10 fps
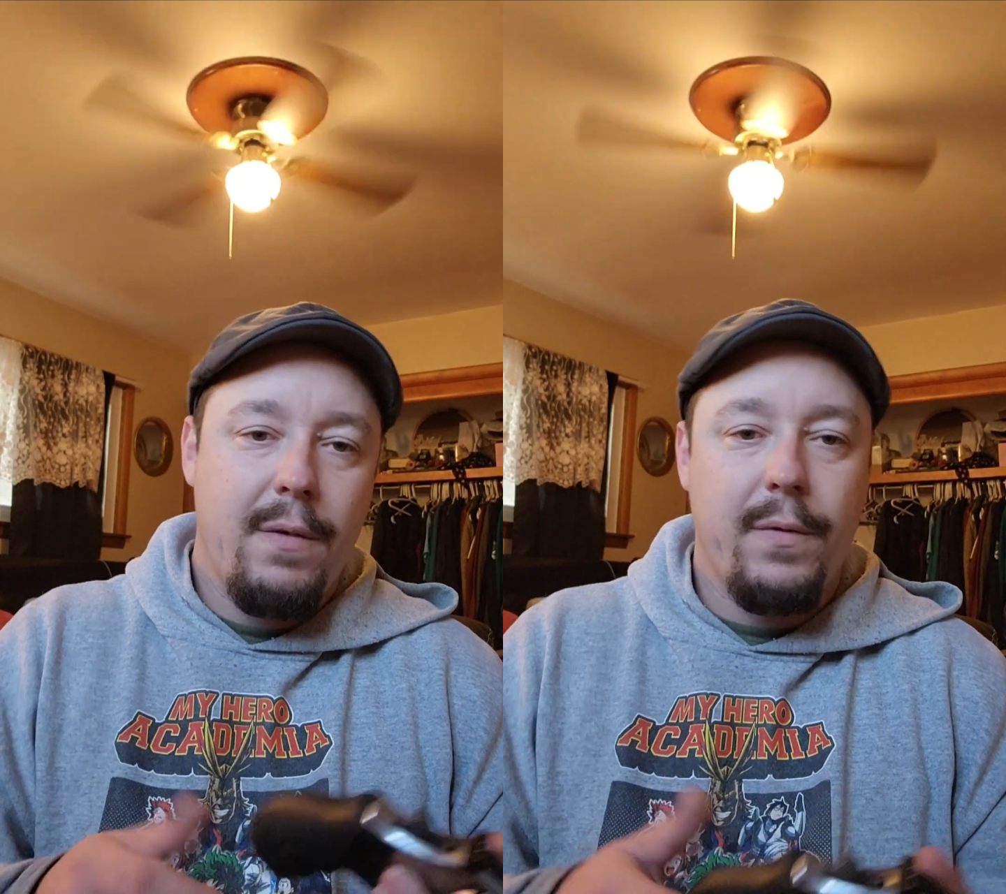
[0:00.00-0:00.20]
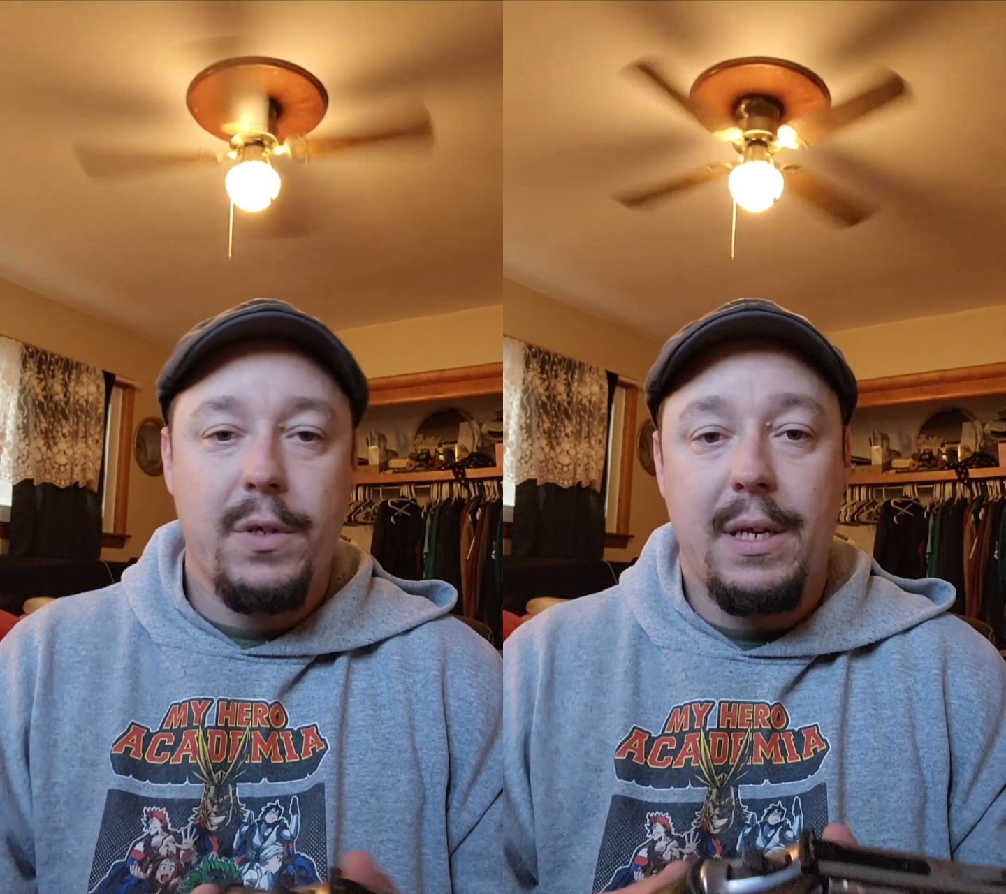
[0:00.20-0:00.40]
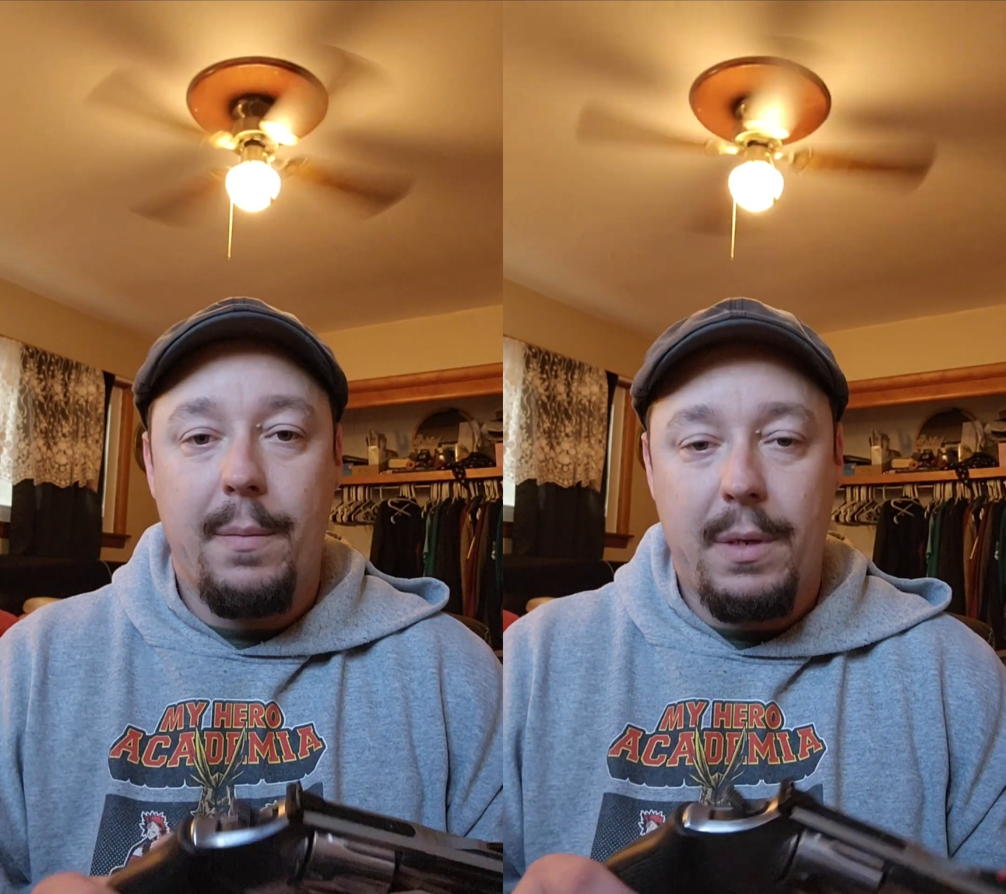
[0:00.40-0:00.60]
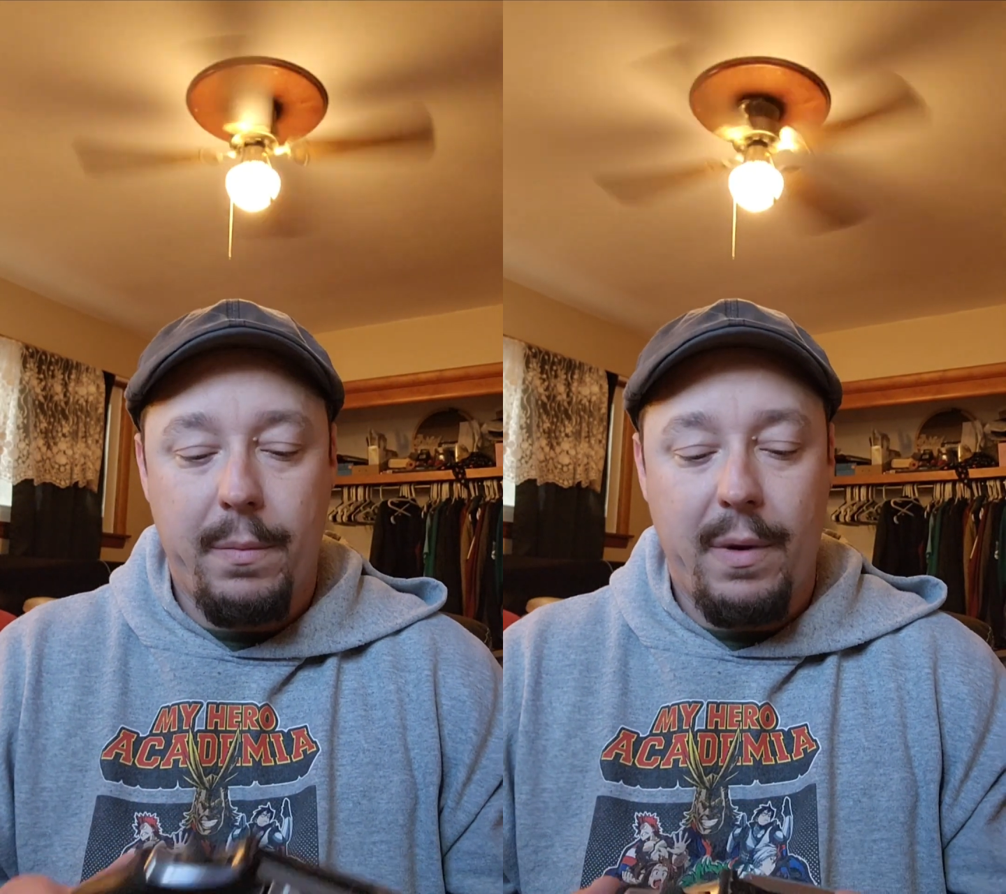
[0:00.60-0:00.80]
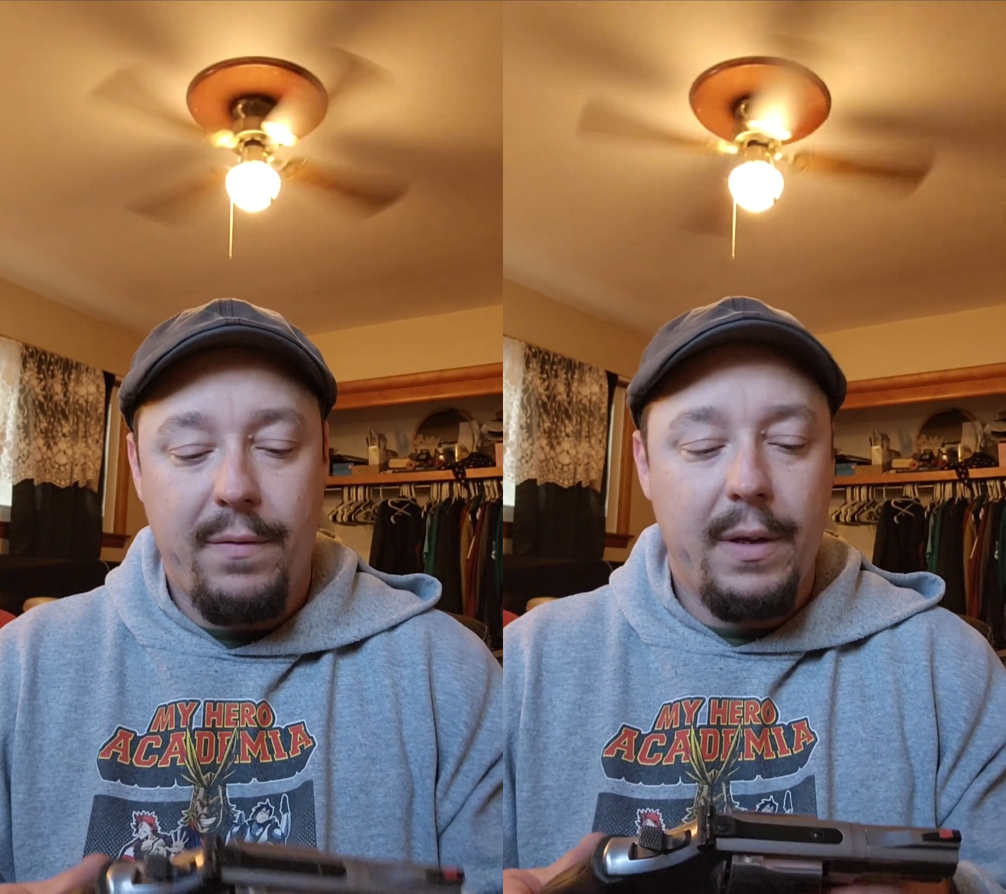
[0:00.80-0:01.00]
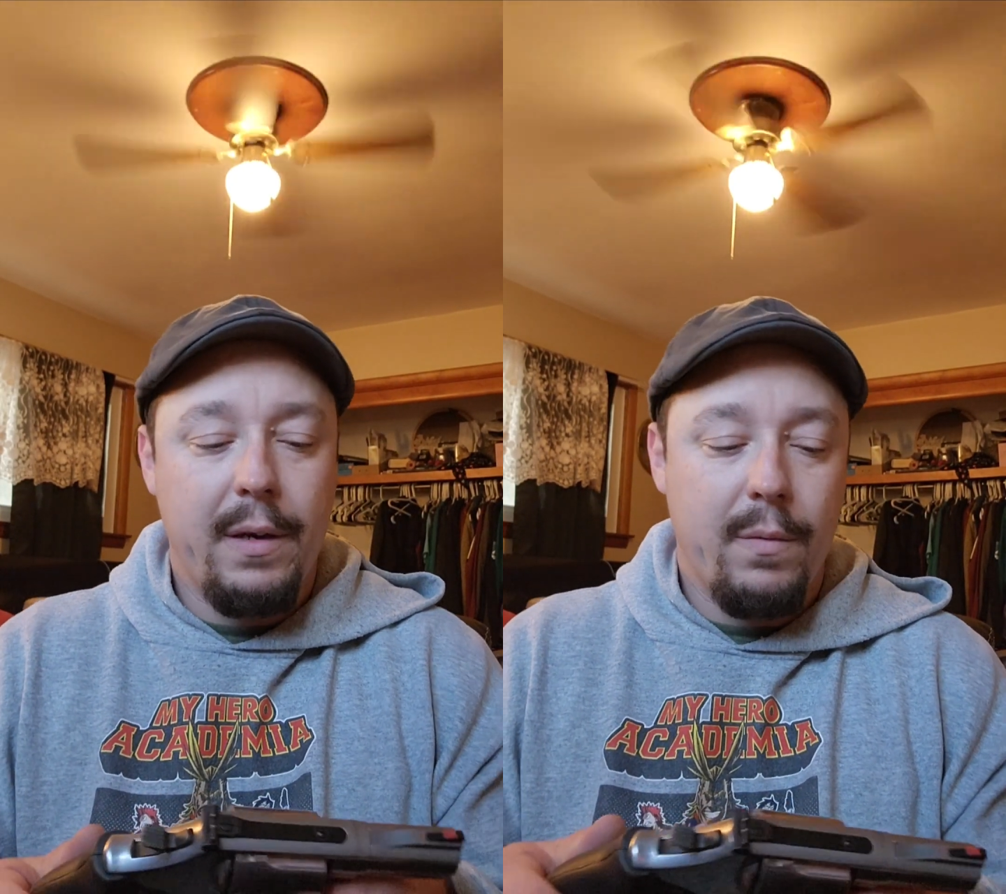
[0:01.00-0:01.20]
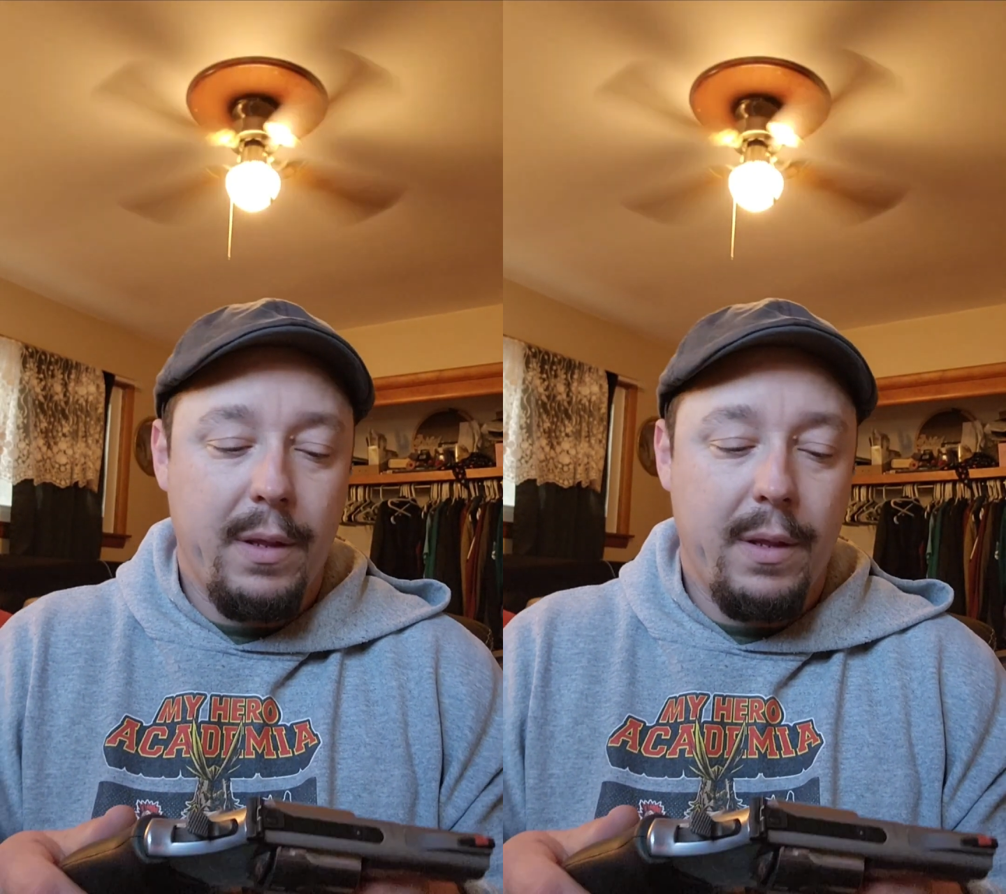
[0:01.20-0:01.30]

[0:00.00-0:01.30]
first time dipping my feet in